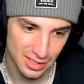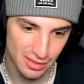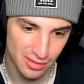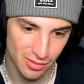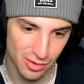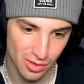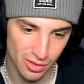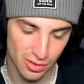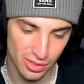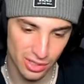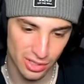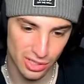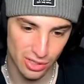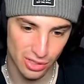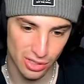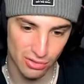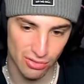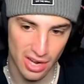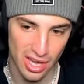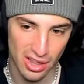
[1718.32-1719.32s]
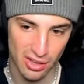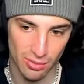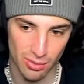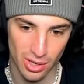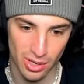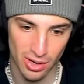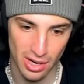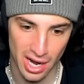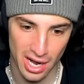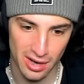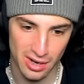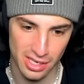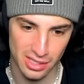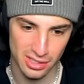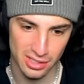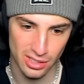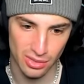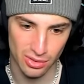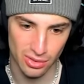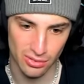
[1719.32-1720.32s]
Volcarona soaks rather well. Iron Hand's
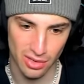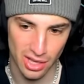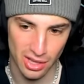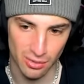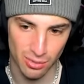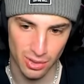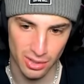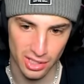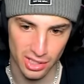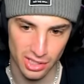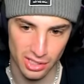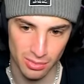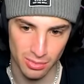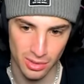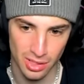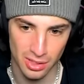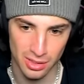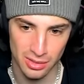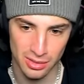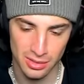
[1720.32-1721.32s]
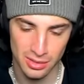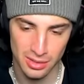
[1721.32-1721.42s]
soaking rather well here as well.